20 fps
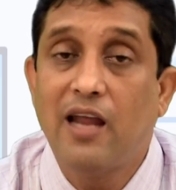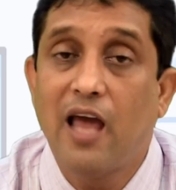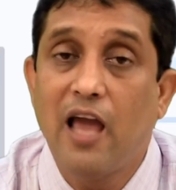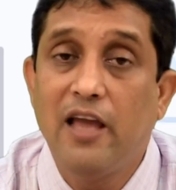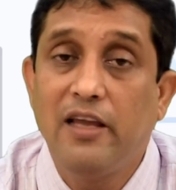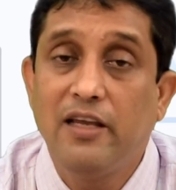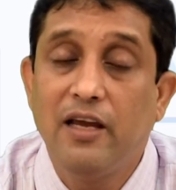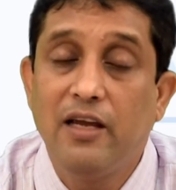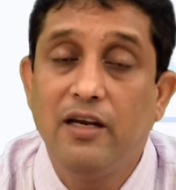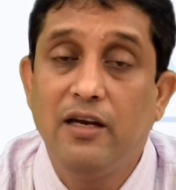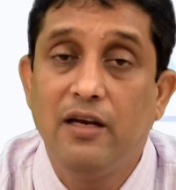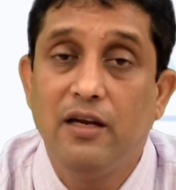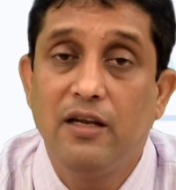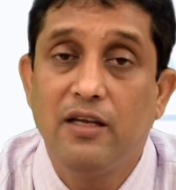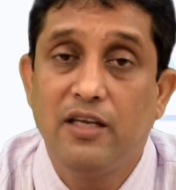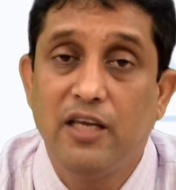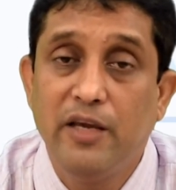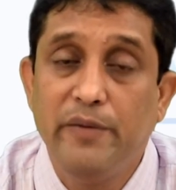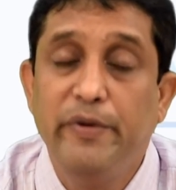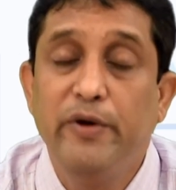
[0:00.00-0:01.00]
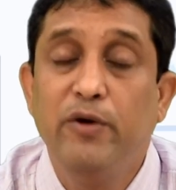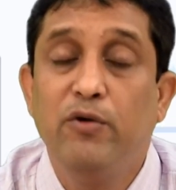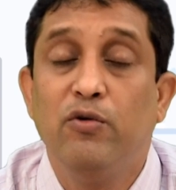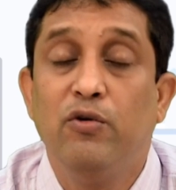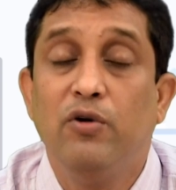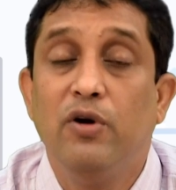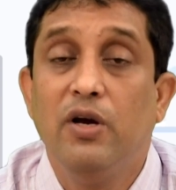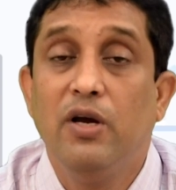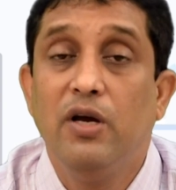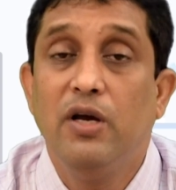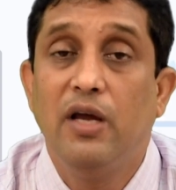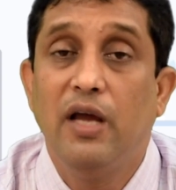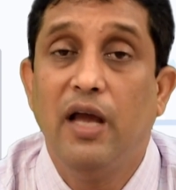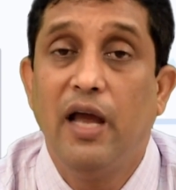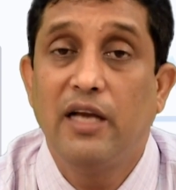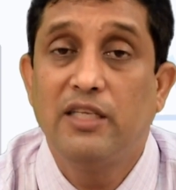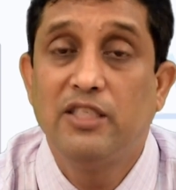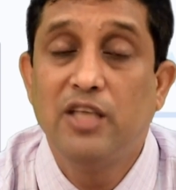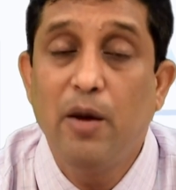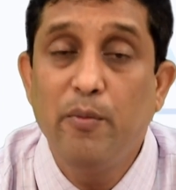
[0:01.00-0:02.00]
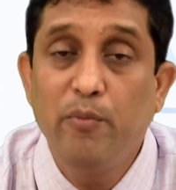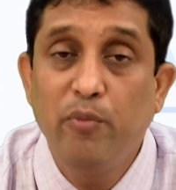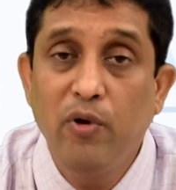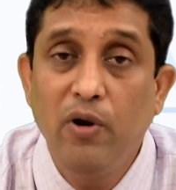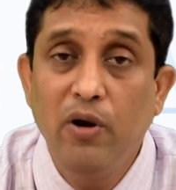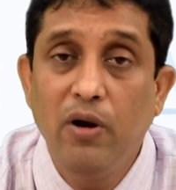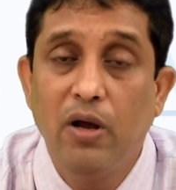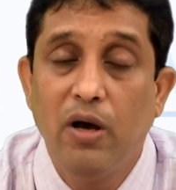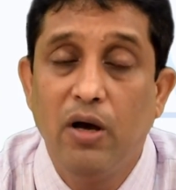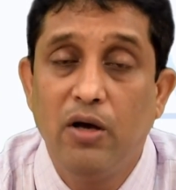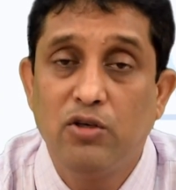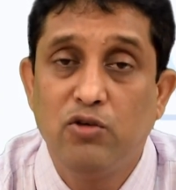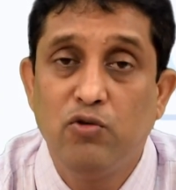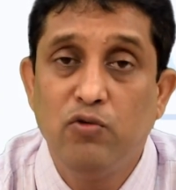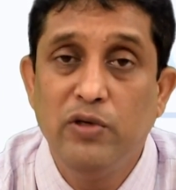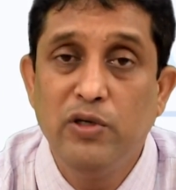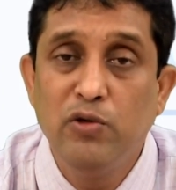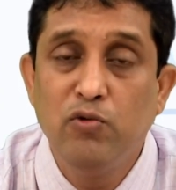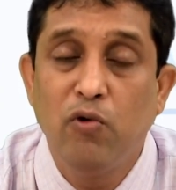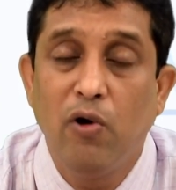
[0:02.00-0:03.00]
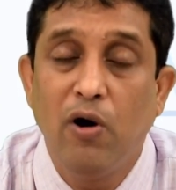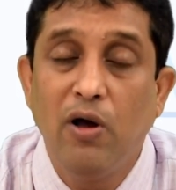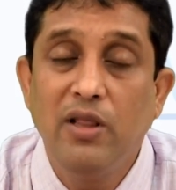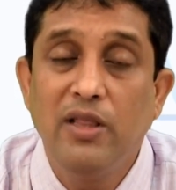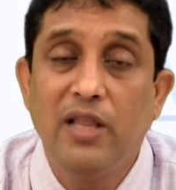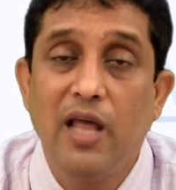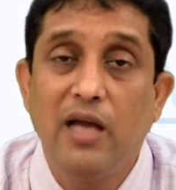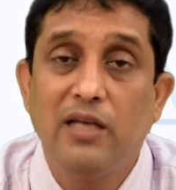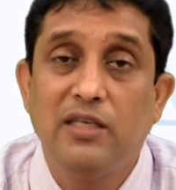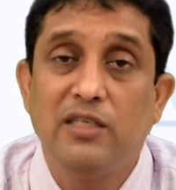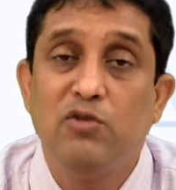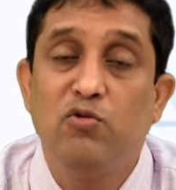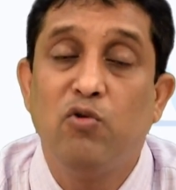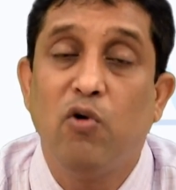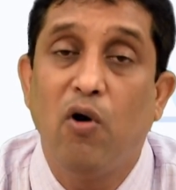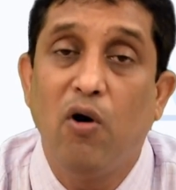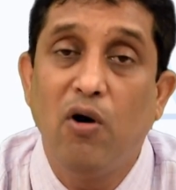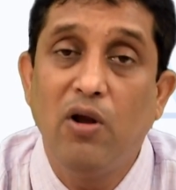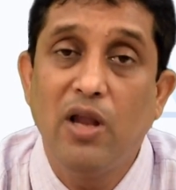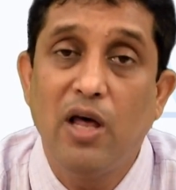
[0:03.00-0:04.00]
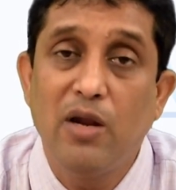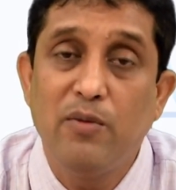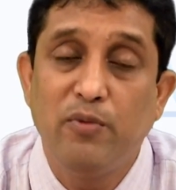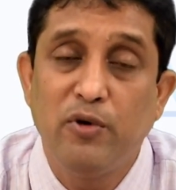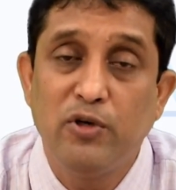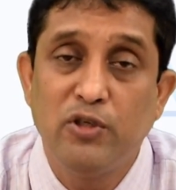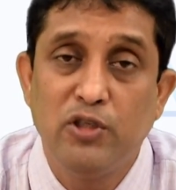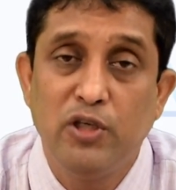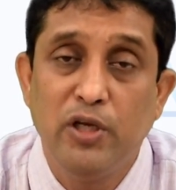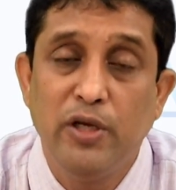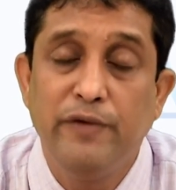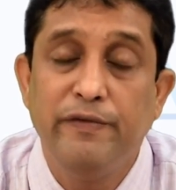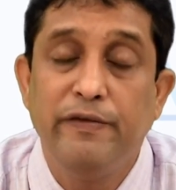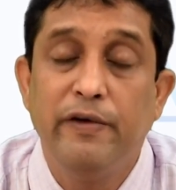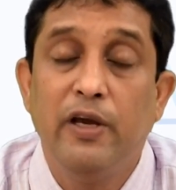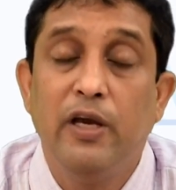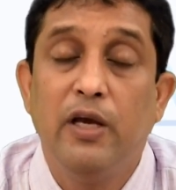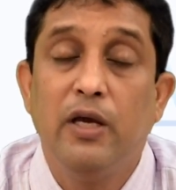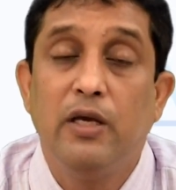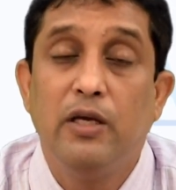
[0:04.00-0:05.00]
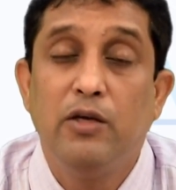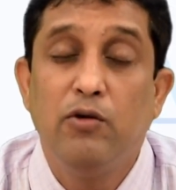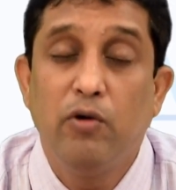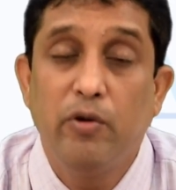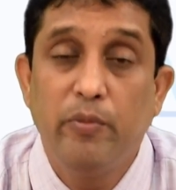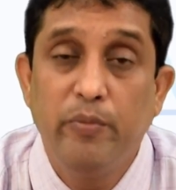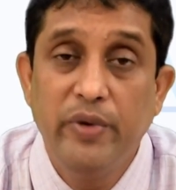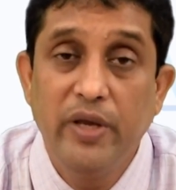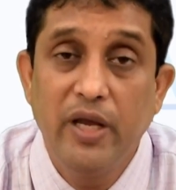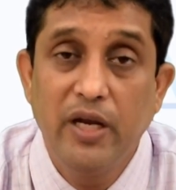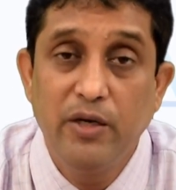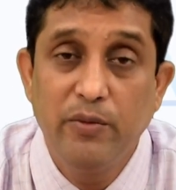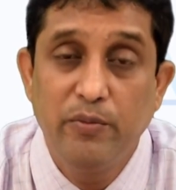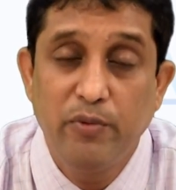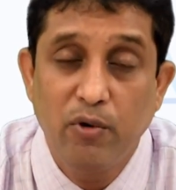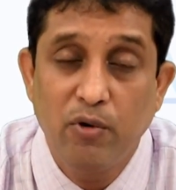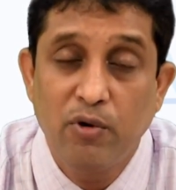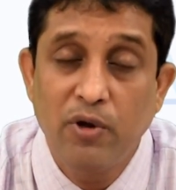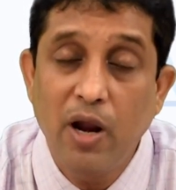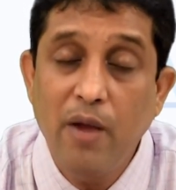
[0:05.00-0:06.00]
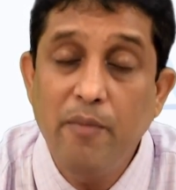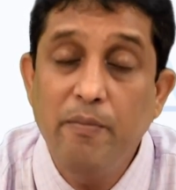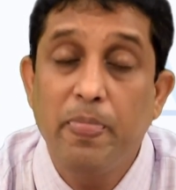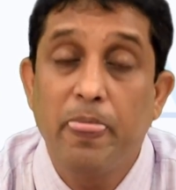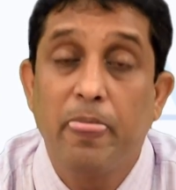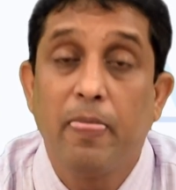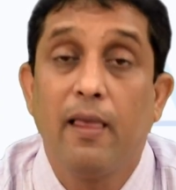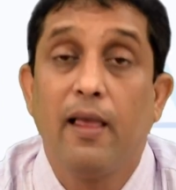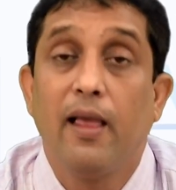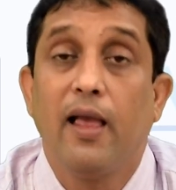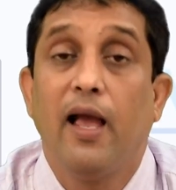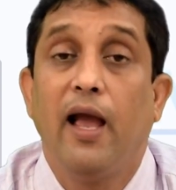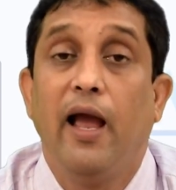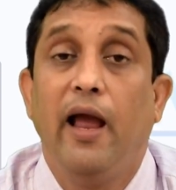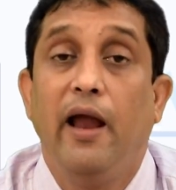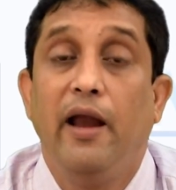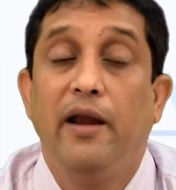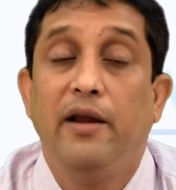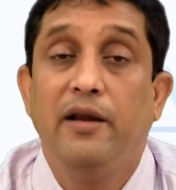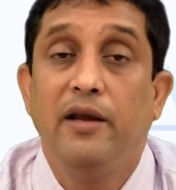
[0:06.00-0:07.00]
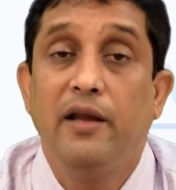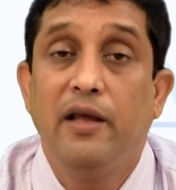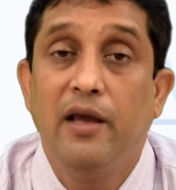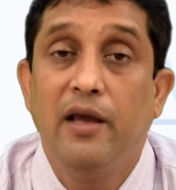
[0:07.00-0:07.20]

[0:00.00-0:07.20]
I can give you example to you all that you all are pursuing your B.Ed program, and